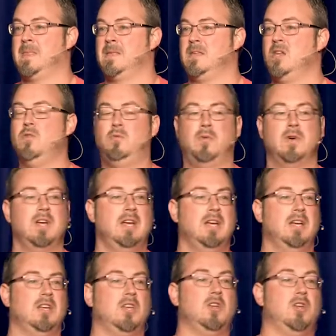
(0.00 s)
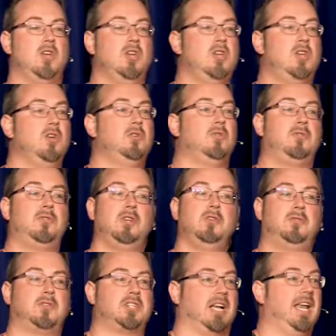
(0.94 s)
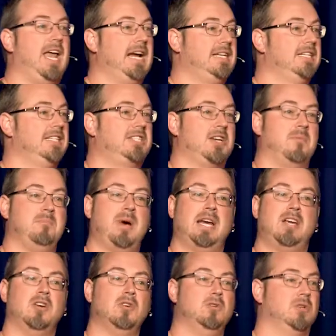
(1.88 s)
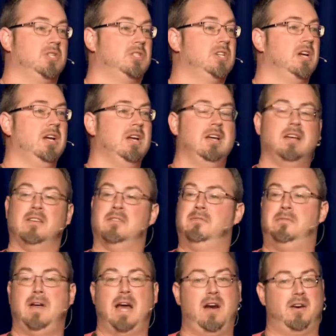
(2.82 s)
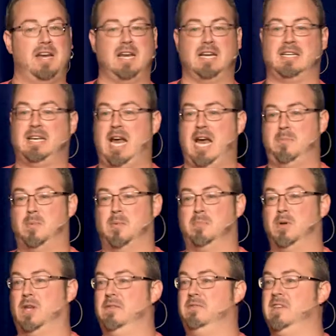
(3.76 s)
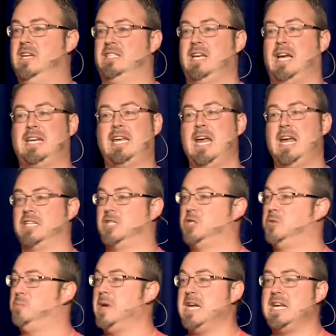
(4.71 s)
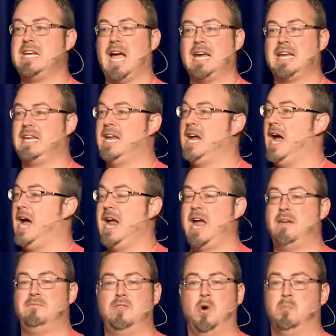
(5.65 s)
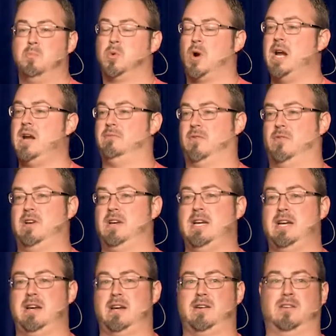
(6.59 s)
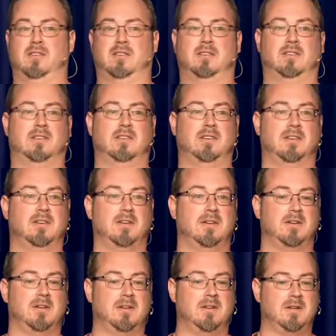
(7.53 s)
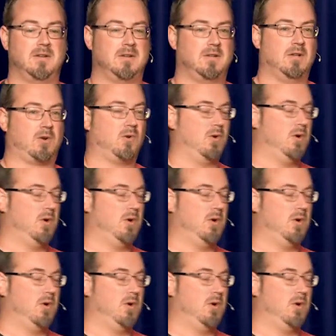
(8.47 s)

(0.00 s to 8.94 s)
You've selected somebody who is very incapable of this. I can't speak. I have no bravery here. Look